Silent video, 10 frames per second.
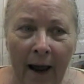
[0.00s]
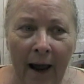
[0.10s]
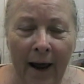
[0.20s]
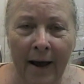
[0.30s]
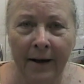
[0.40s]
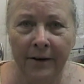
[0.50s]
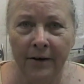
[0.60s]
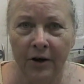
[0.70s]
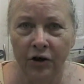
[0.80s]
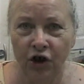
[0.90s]

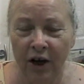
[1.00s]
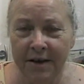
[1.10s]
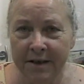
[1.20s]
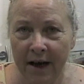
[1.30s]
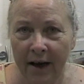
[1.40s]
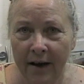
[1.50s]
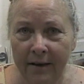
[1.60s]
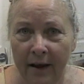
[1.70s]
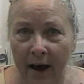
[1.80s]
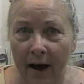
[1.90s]
and she
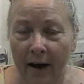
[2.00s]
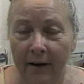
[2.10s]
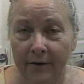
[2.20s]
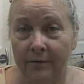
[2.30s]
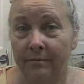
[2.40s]
said that